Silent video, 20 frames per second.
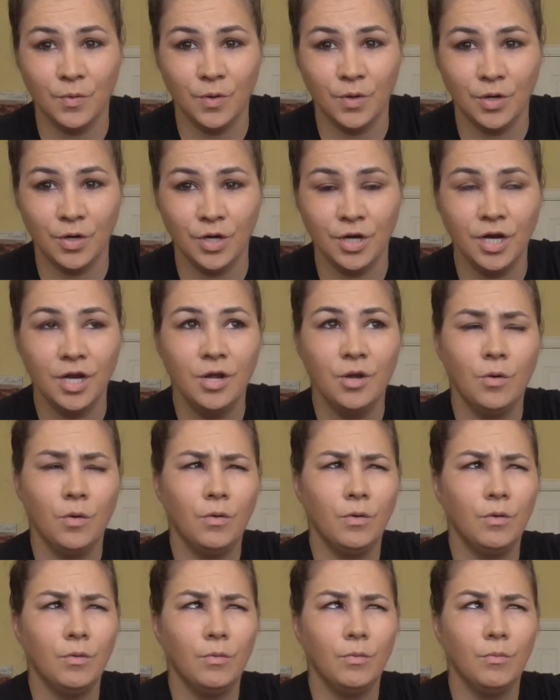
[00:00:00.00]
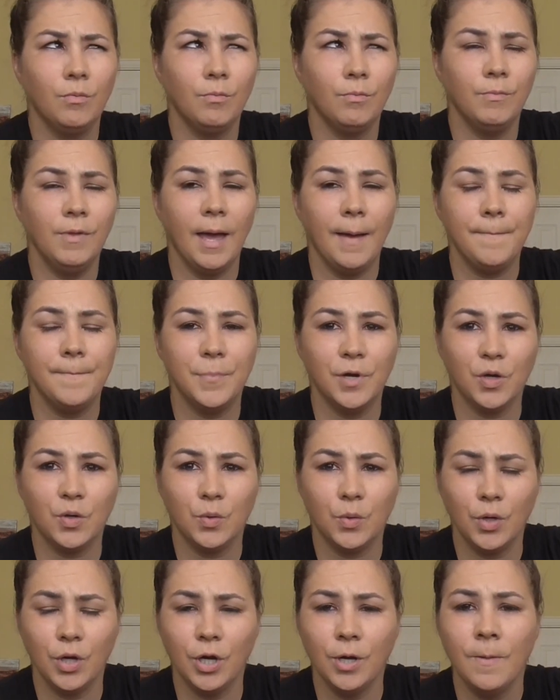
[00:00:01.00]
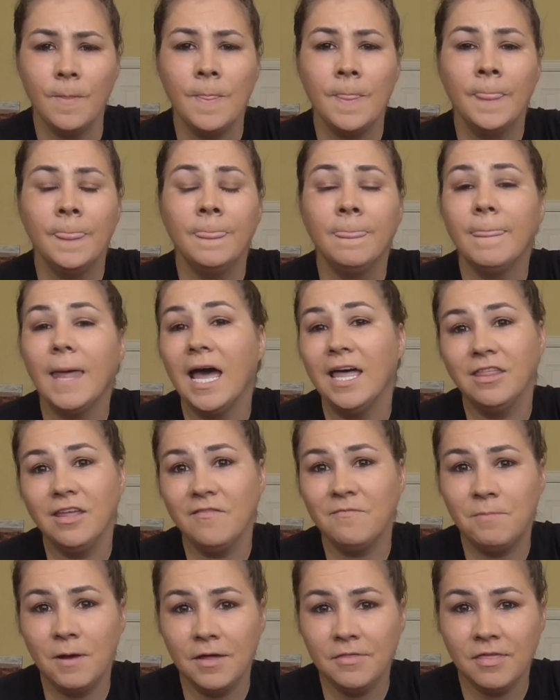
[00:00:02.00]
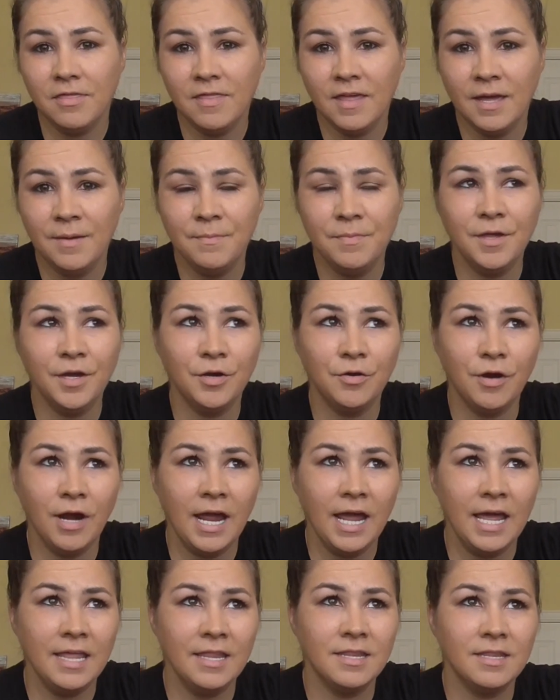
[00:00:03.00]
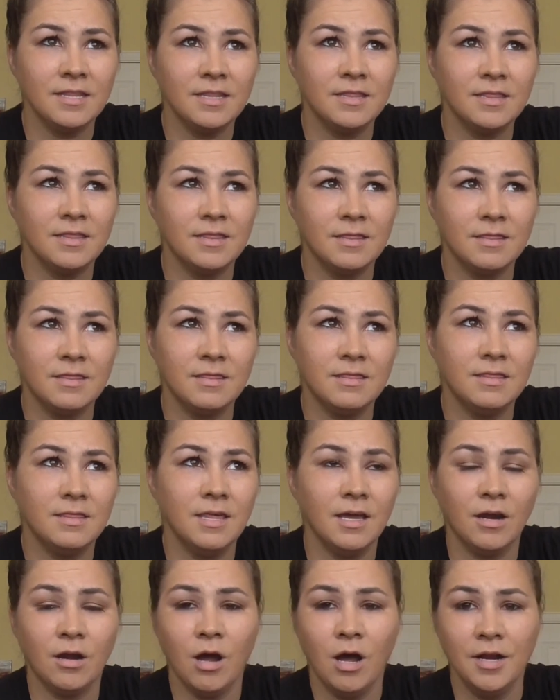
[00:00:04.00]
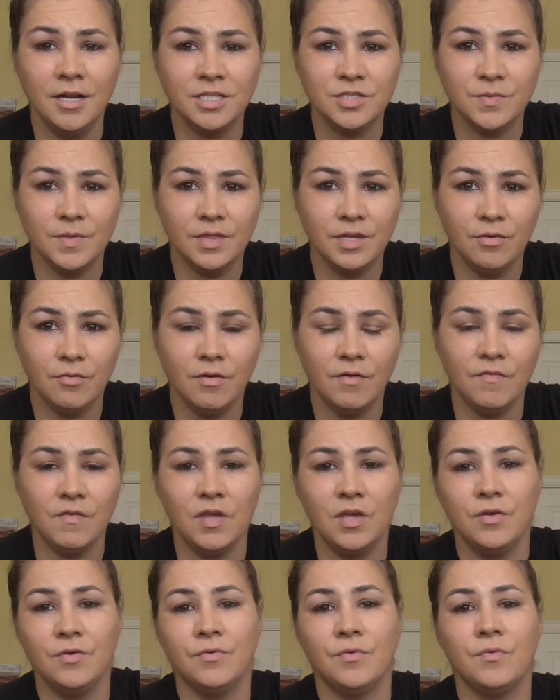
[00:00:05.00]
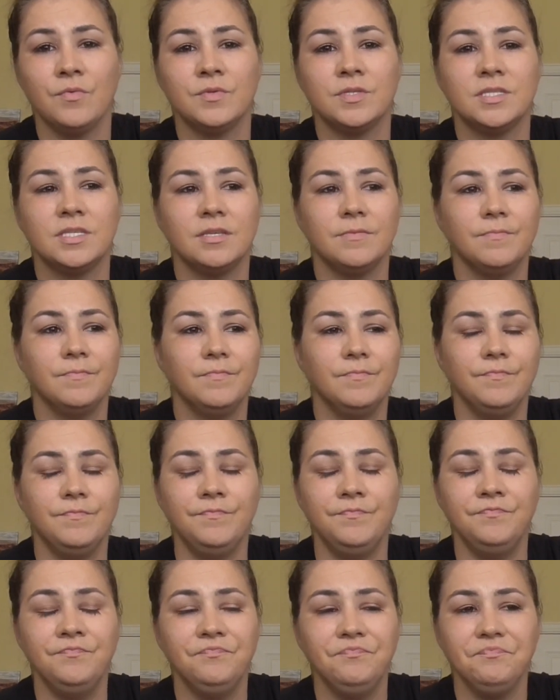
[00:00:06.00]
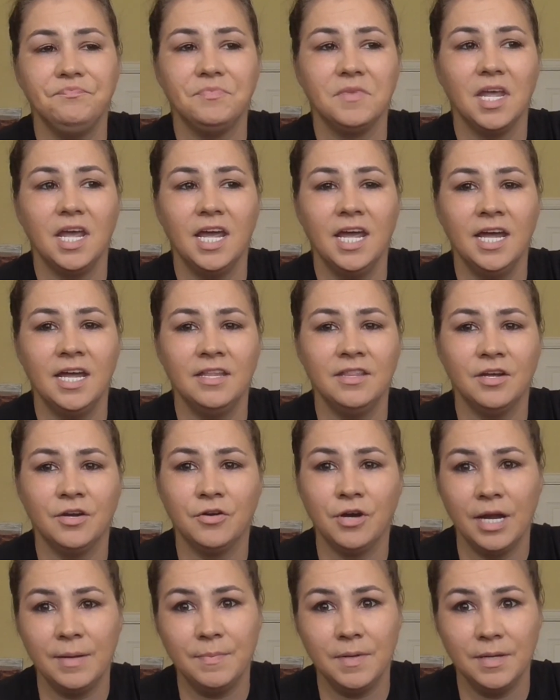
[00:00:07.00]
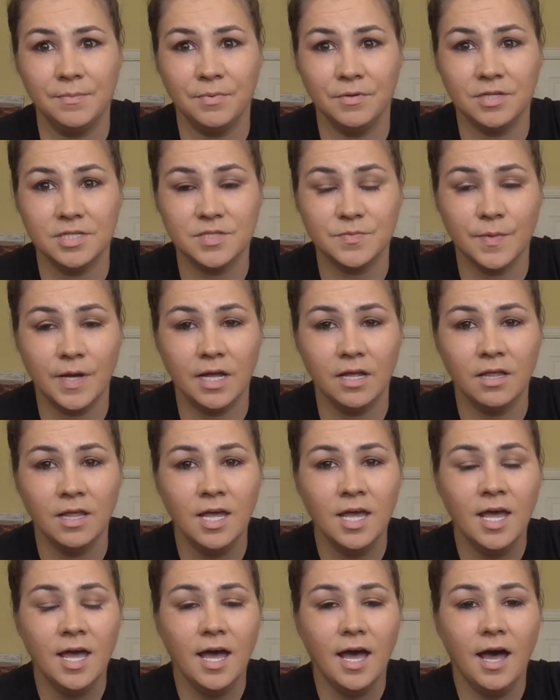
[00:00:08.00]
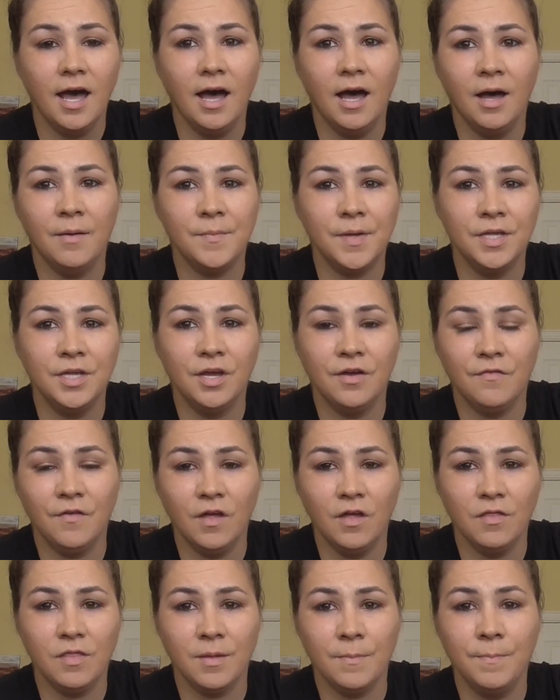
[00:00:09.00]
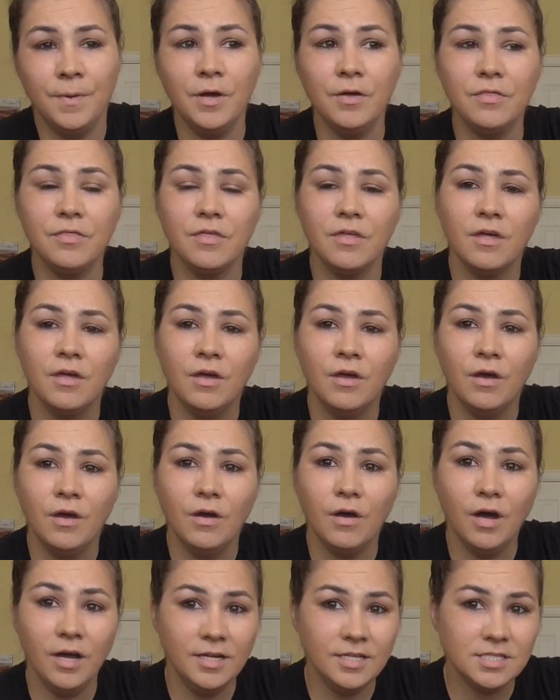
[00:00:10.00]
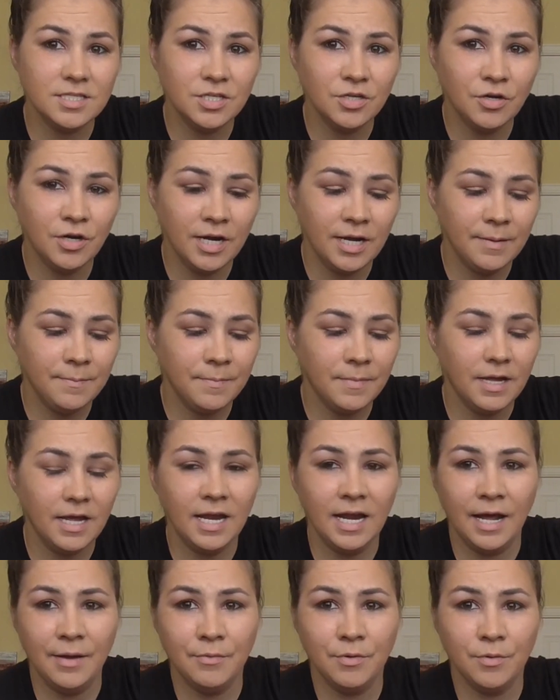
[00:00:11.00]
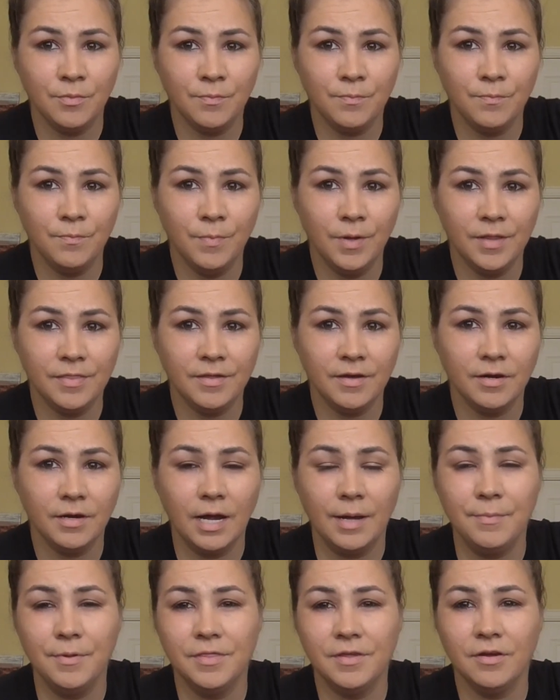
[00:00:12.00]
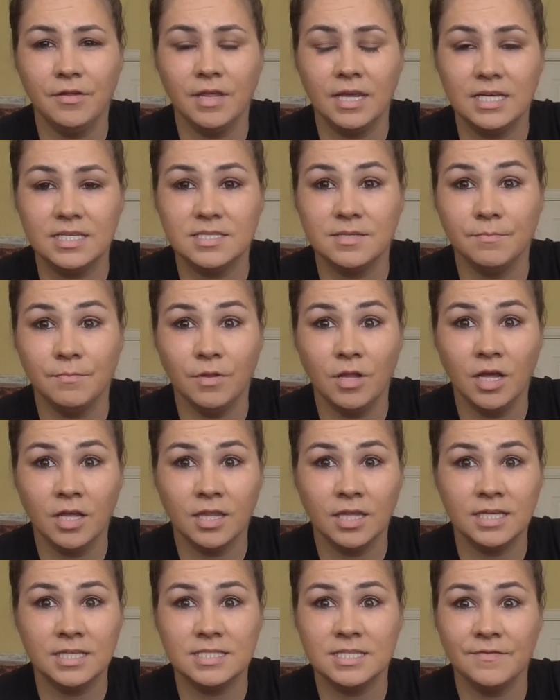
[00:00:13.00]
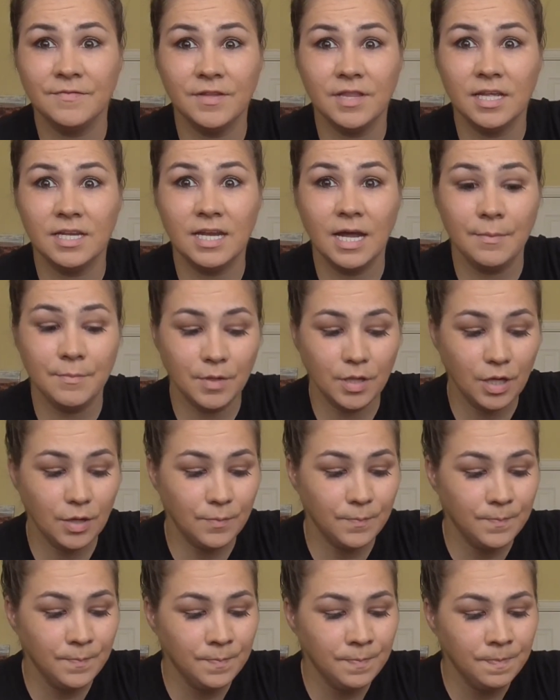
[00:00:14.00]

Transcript: Corner. Yeah, Book Corner. I love both of them. They're great. They're honest with their reviews, and they're great people as well. And you can follow them both on Instagram, and I'll put their links and blog links and everything down below.